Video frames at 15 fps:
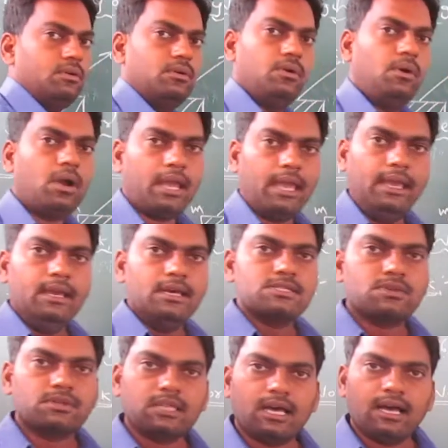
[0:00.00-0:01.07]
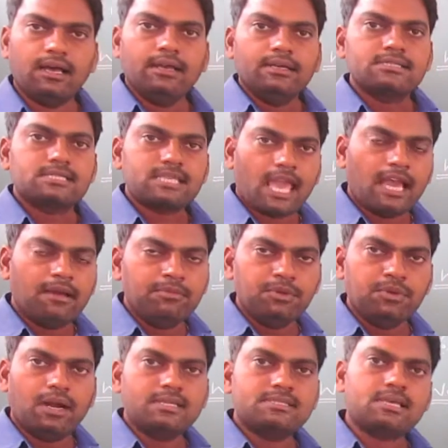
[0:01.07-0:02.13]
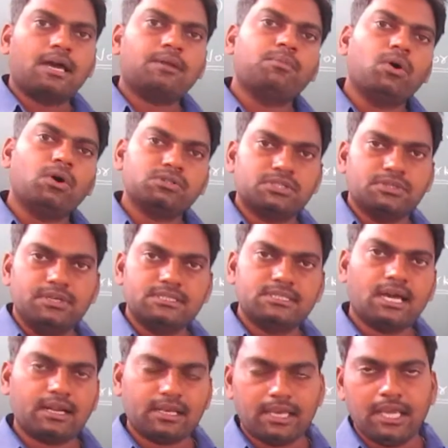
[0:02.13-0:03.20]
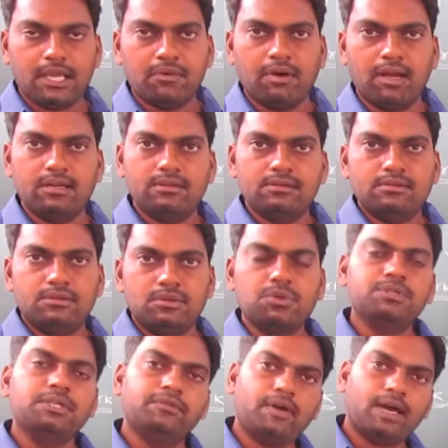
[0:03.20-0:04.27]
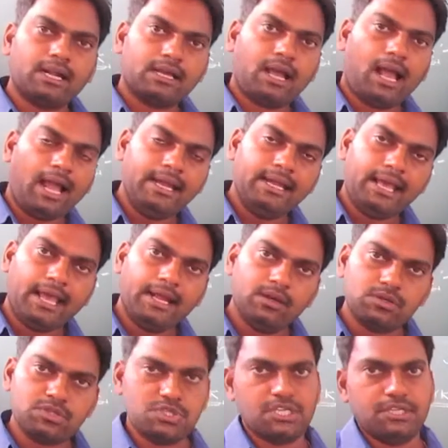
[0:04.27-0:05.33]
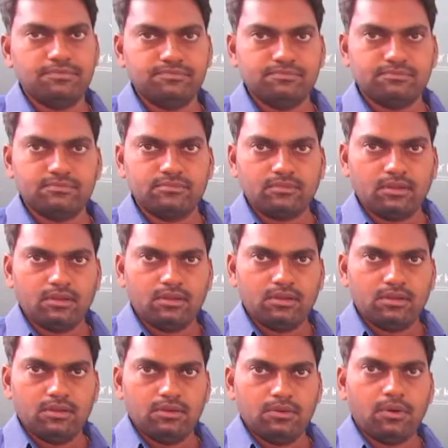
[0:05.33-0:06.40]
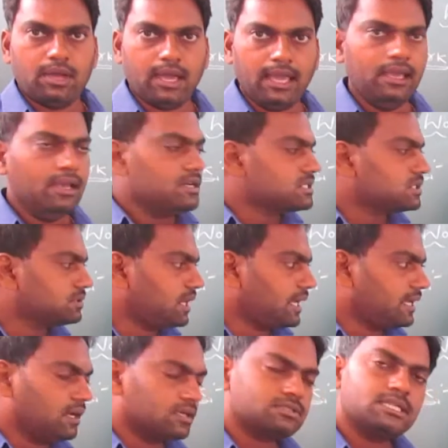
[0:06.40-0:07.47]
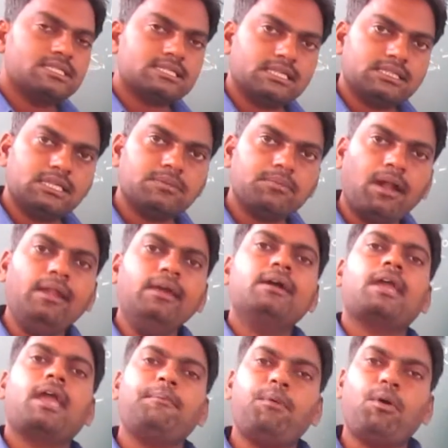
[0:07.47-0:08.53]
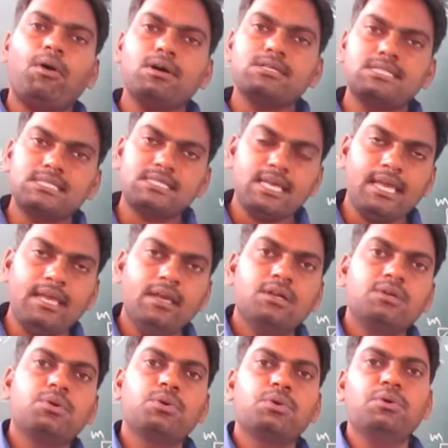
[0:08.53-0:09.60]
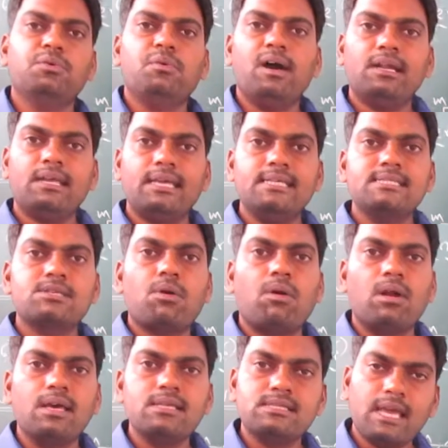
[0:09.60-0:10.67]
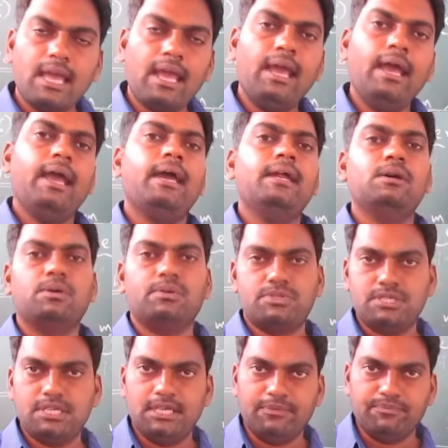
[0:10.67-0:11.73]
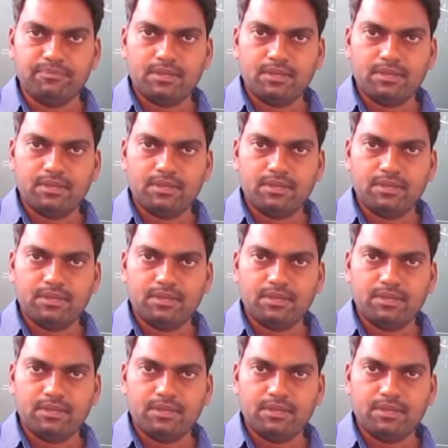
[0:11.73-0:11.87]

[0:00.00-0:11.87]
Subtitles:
Okay, so the same units are both units are equal to the work and energy. Okay, so the energy is nothing but capacity to do work is called as energy.